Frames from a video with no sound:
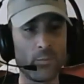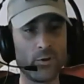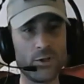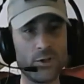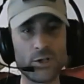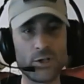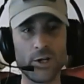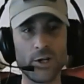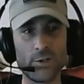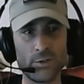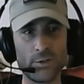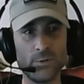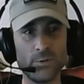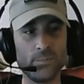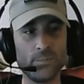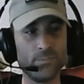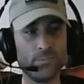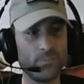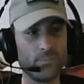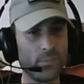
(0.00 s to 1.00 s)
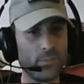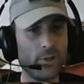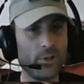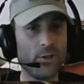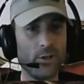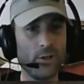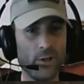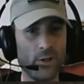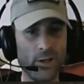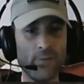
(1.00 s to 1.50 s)
I appreciate you
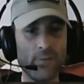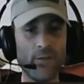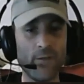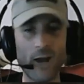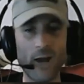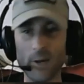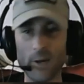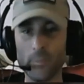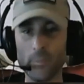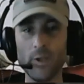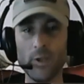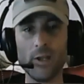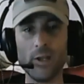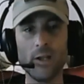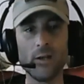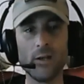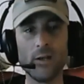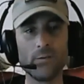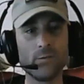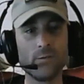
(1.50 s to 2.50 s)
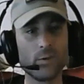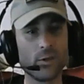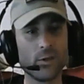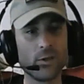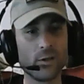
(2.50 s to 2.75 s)
inviting me.